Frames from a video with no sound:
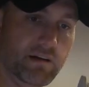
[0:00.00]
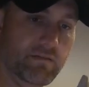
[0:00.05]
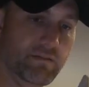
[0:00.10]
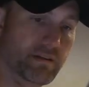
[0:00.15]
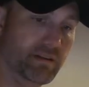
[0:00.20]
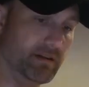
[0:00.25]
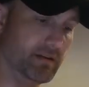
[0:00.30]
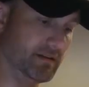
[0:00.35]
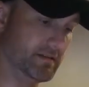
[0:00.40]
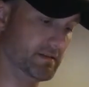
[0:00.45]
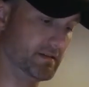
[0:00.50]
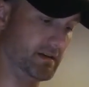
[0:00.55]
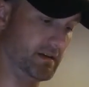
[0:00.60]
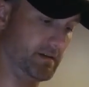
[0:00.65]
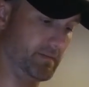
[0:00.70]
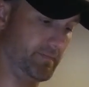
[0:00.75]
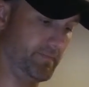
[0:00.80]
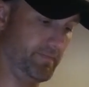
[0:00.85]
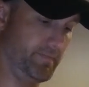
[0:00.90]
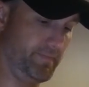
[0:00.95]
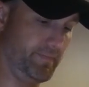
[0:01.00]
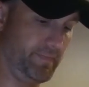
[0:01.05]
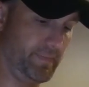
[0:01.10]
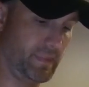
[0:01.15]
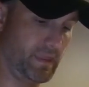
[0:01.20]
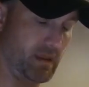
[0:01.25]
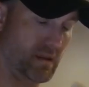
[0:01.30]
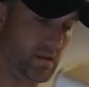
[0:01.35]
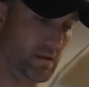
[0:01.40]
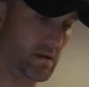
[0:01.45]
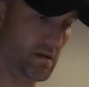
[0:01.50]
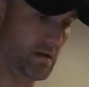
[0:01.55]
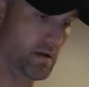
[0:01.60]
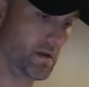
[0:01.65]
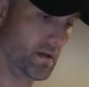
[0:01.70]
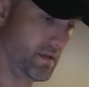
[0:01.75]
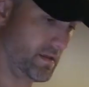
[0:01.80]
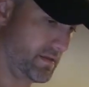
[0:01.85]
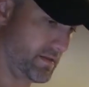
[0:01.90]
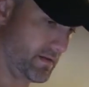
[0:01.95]
of in this,
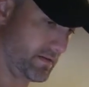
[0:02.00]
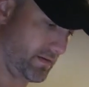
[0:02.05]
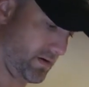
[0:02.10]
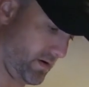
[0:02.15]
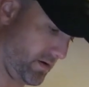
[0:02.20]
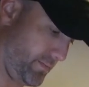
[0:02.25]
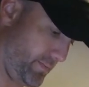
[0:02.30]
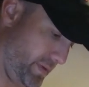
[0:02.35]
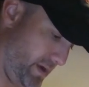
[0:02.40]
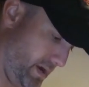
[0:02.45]
this hard